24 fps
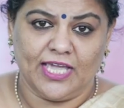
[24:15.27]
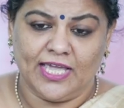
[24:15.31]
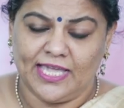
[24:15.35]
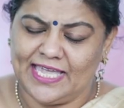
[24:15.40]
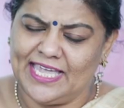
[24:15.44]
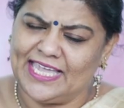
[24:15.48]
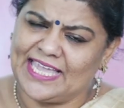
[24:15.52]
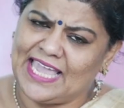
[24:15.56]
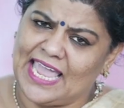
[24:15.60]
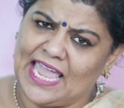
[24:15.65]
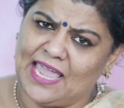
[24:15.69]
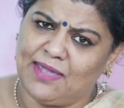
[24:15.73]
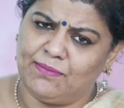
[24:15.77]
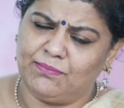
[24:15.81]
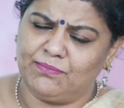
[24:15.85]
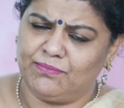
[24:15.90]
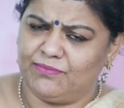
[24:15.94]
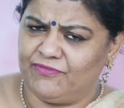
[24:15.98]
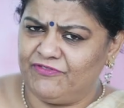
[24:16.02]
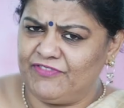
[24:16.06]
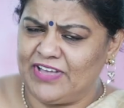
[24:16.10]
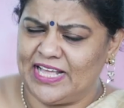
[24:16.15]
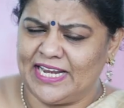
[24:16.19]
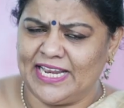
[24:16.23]
He
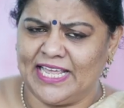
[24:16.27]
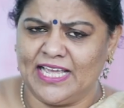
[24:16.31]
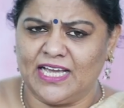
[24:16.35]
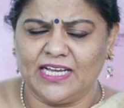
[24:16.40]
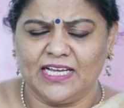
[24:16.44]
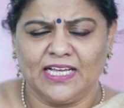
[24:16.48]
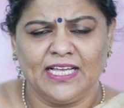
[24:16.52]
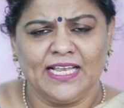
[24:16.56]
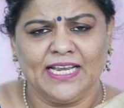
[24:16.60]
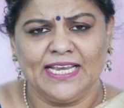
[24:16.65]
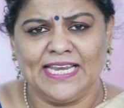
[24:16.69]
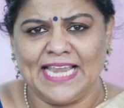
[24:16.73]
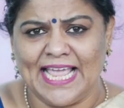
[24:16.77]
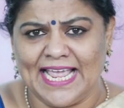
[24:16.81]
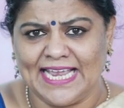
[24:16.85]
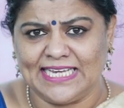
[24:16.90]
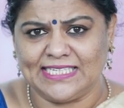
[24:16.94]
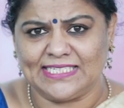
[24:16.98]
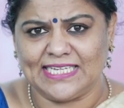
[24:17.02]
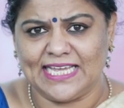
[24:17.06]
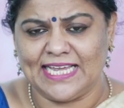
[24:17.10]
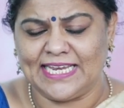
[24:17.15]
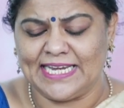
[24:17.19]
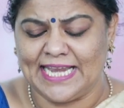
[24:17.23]
came very
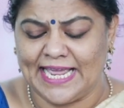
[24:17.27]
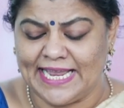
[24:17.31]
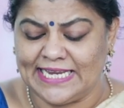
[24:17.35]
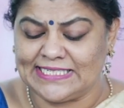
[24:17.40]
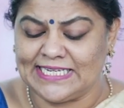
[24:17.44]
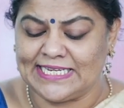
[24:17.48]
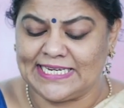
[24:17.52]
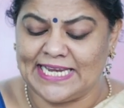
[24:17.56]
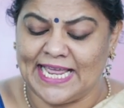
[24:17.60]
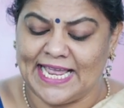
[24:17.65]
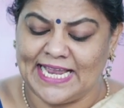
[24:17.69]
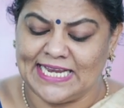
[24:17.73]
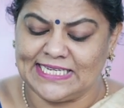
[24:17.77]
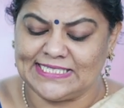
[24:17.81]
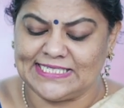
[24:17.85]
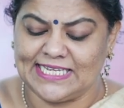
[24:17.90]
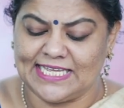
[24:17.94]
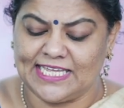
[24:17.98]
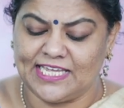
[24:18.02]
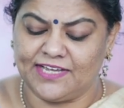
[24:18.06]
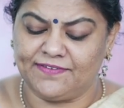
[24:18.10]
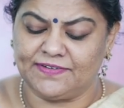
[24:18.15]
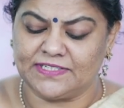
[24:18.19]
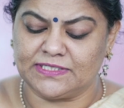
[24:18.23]
late in
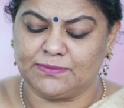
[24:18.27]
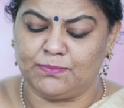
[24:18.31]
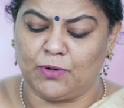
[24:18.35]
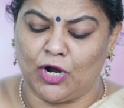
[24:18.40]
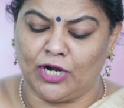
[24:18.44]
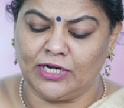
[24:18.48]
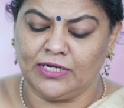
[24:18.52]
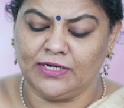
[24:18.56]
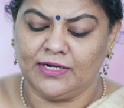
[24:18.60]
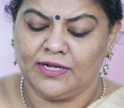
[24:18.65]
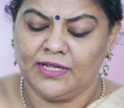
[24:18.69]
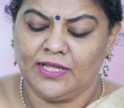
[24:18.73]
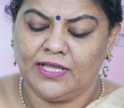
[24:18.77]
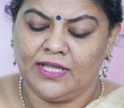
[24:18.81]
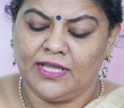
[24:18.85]
1880, he was born.